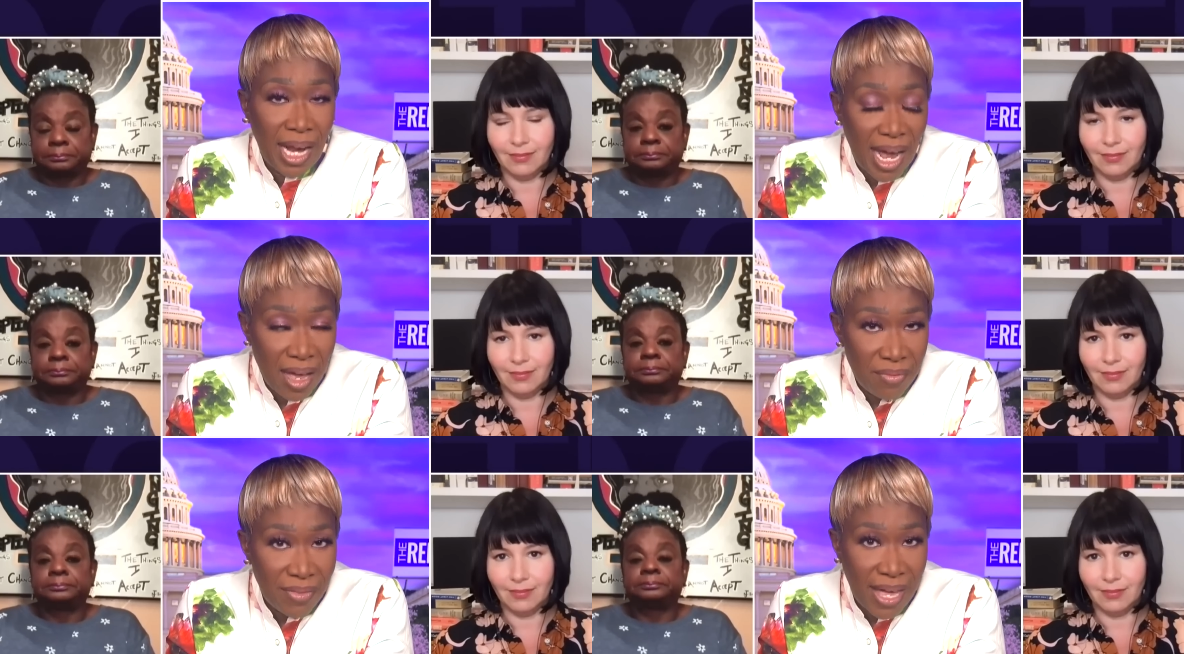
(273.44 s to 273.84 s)

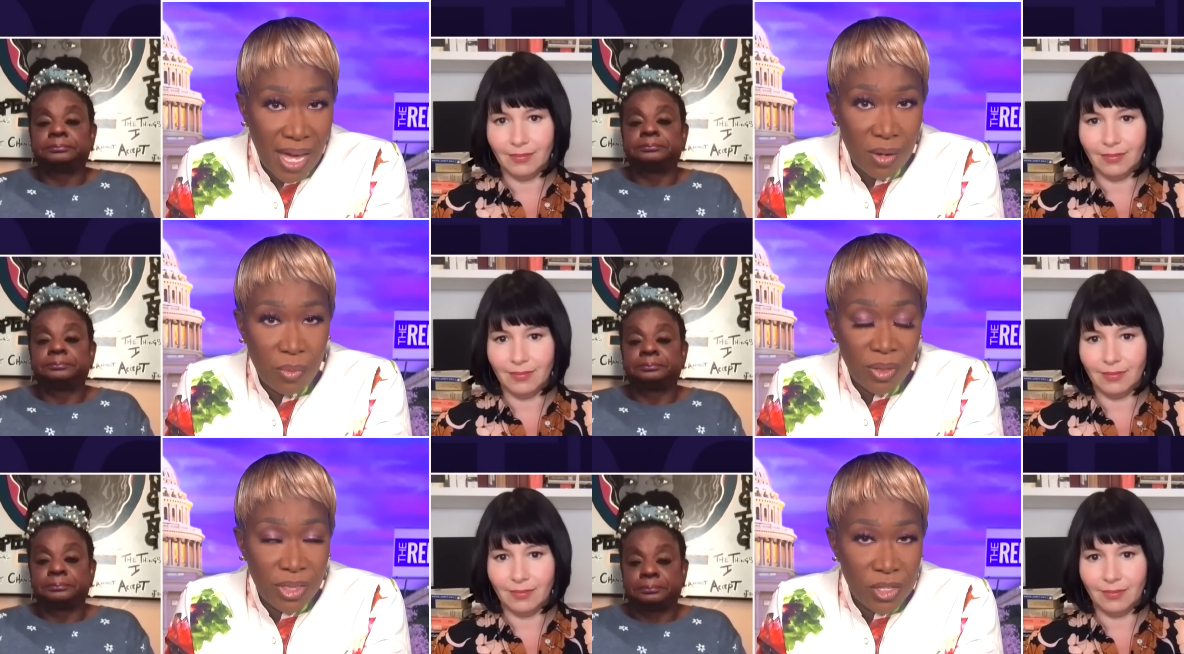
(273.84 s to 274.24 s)
Speaker 1: have
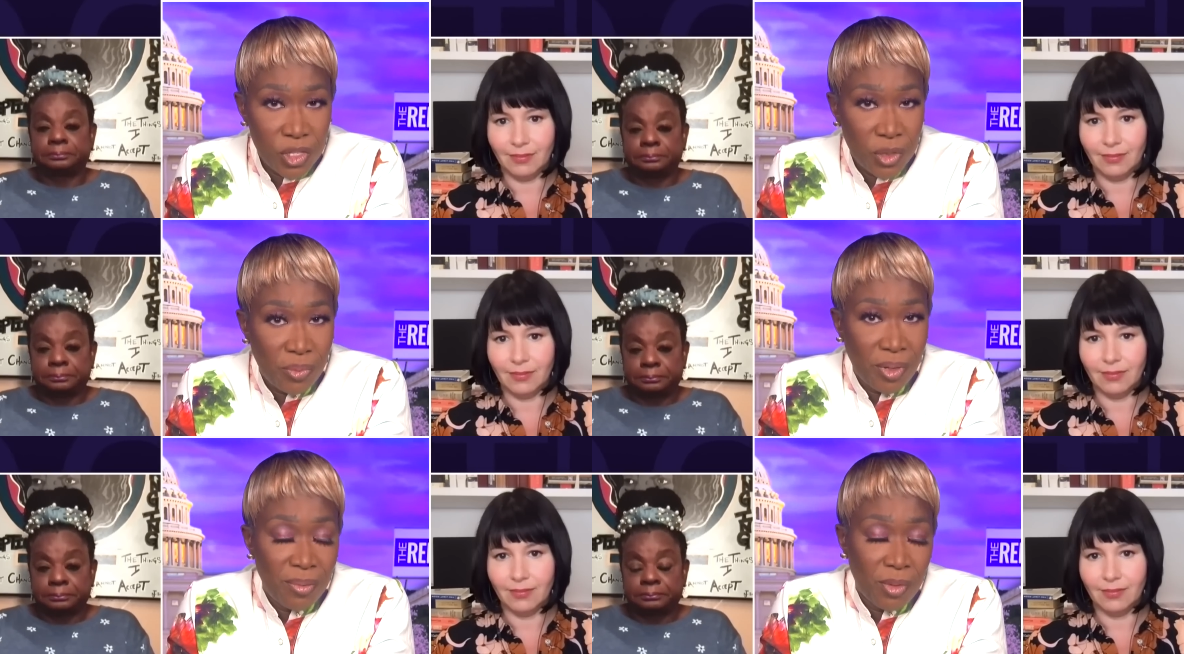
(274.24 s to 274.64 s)
that with this
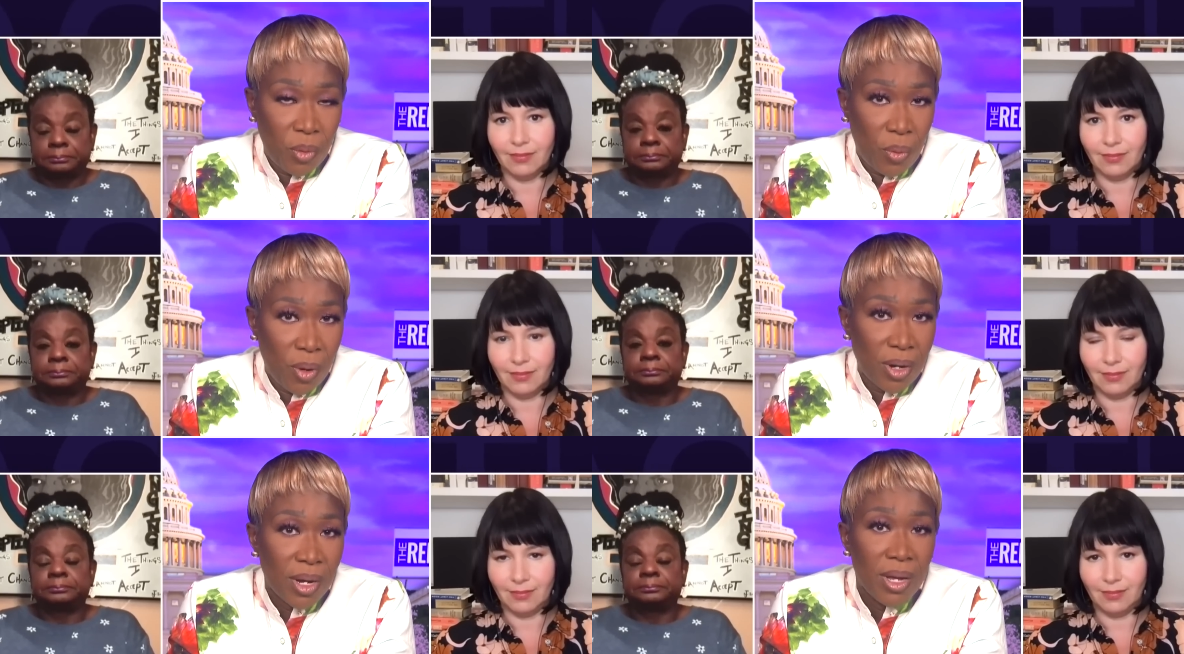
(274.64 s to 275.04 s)
Supreme
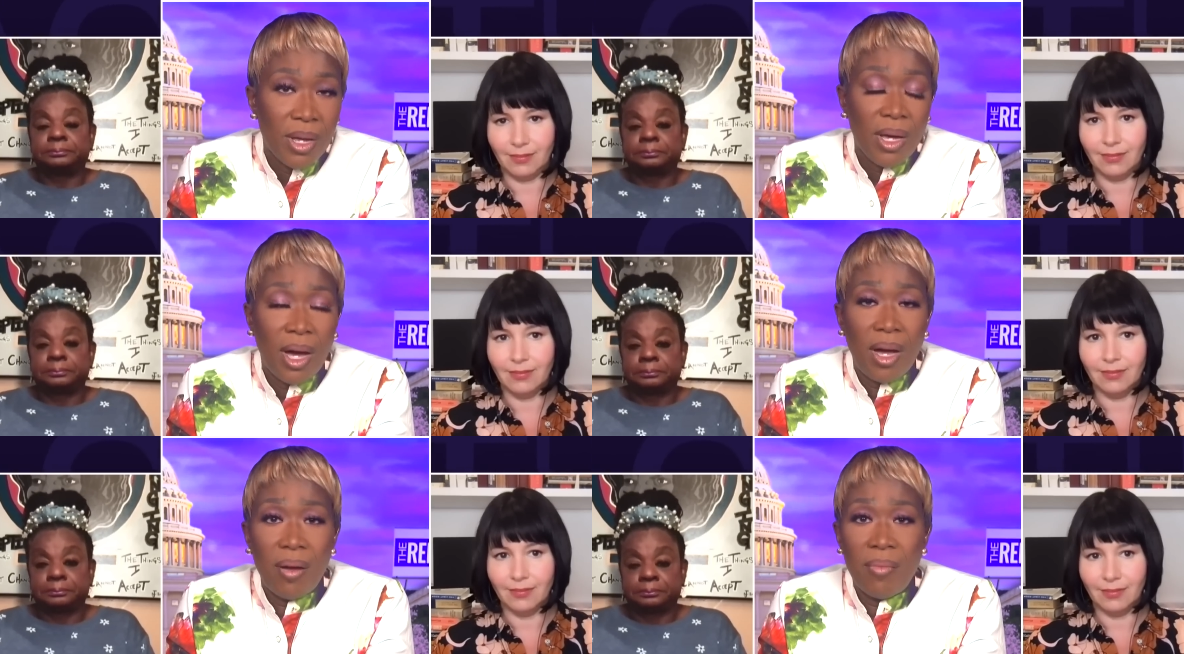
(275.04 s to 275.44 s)
Court.
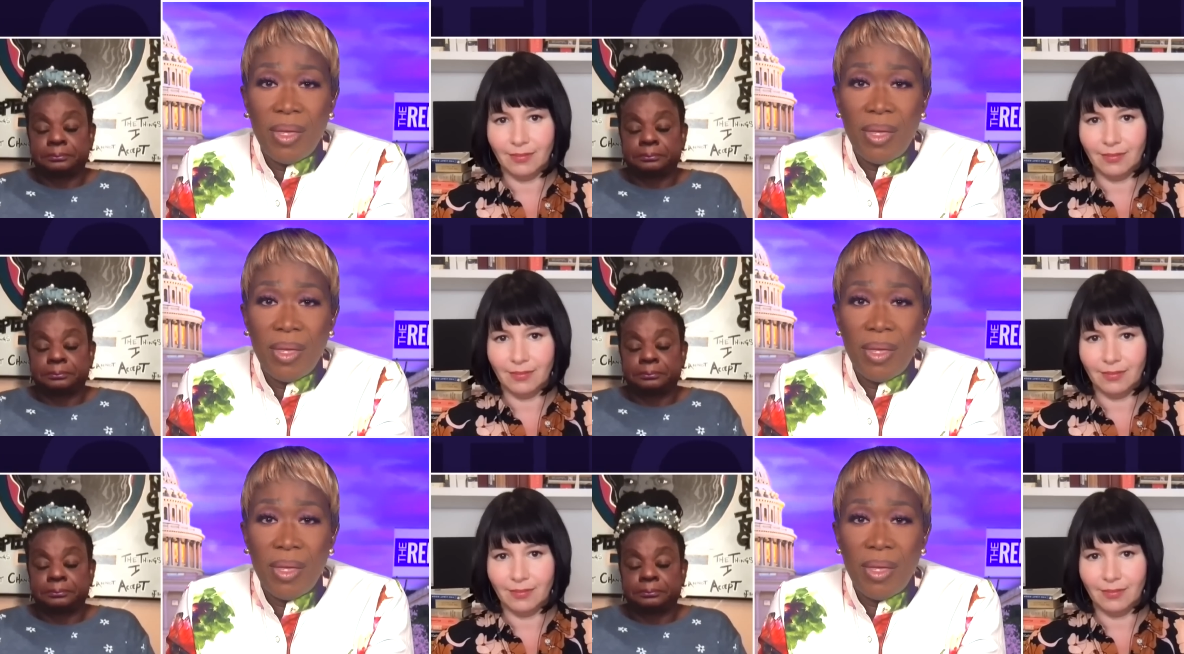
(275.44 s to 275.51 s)
Um,